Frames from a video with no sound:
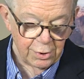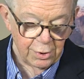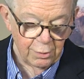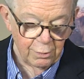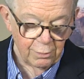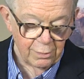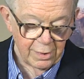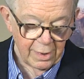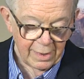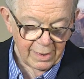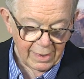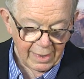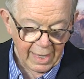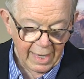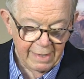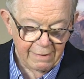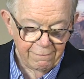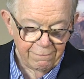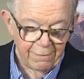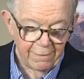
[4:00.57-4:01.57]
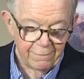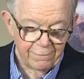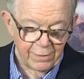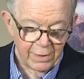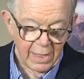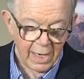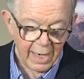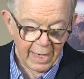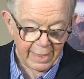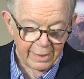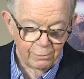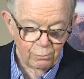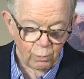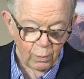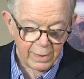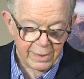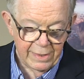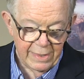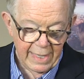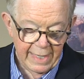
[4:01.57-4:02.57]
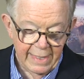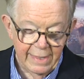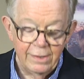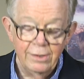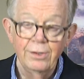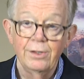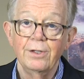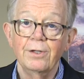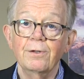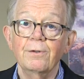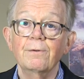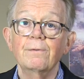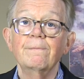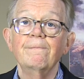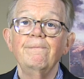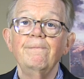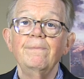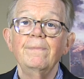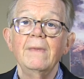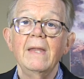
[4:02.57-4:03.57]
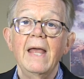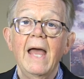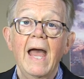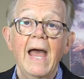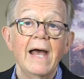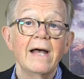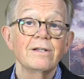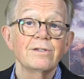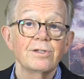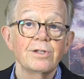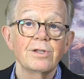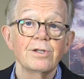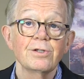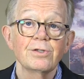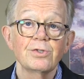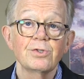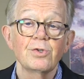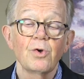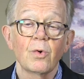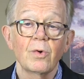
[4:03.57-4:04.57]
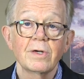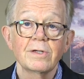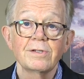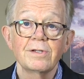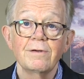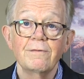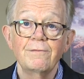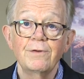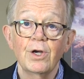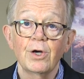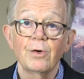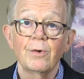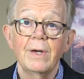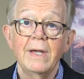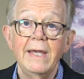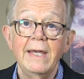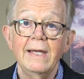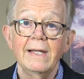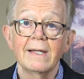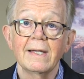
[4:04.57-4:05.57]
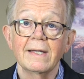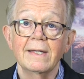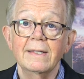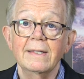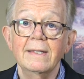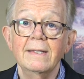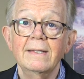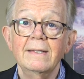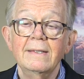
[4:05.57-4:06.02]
to the life of God within you as the source of your healing